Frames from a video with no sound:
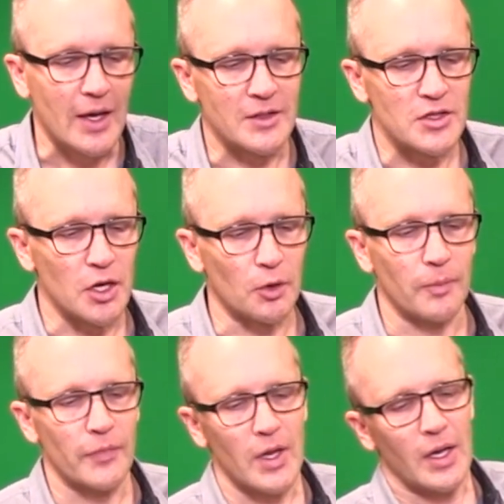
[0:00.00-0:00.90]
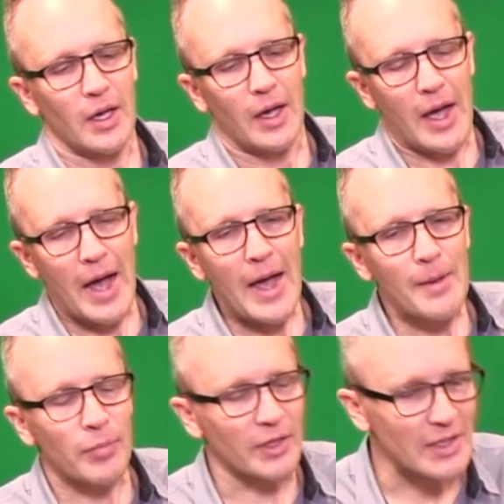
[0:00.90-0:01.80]
And so
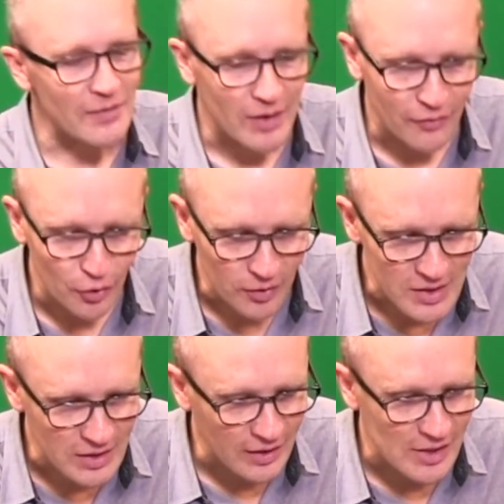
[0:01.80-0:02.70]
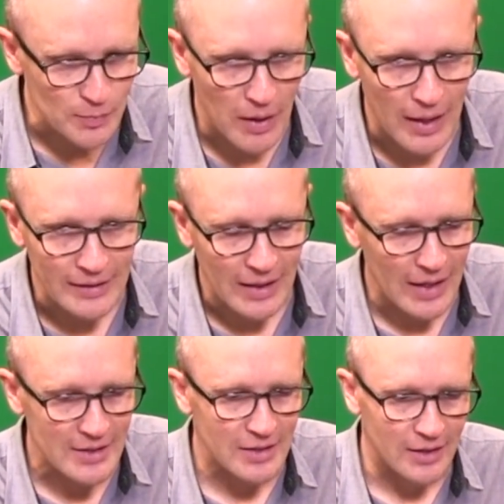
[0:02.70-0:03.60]
I believe that if you're listening to this
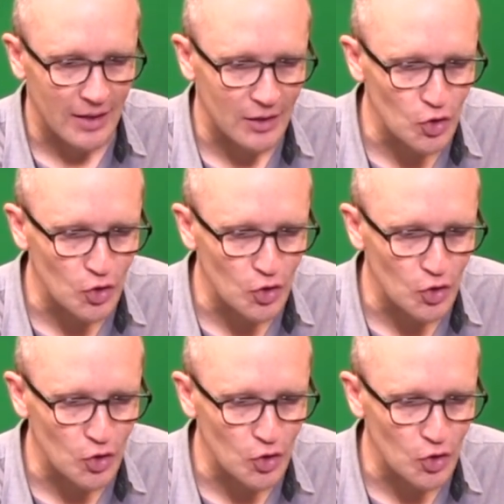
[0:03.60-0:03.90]
podcast today,